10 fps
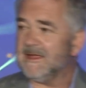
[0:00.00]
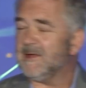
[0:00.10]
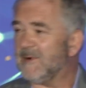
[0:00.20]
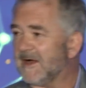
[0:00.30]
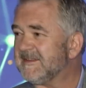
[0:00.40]

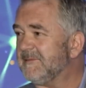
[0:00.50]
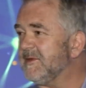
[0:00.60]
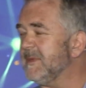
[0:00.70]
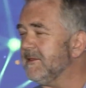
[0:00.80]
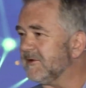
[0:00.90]
He walks up
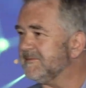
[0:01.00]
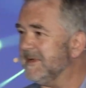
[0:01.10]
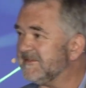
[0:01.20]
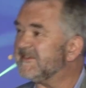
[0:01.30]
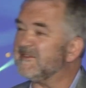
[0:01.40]
to me, looks
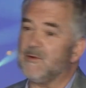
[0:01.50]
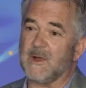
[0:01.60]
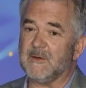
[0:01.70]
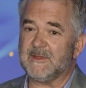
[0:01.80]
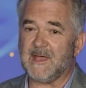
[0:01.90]
me
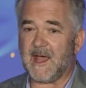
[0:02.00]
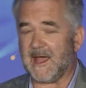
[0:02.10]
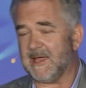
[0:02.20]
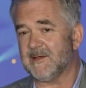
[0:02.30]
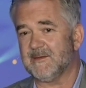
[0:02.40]
square in the
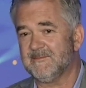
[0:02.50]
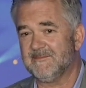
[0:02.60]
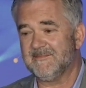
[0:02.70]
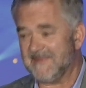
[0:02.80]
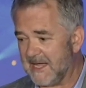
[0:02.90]
eye,
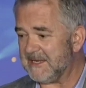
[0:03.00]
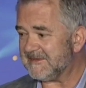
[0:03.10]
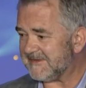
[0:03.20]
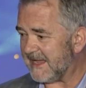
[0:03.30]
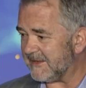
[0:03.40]
and he
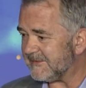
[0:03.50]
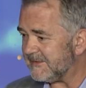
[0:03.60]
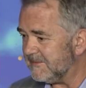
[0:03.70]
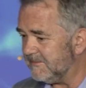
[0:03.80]
says,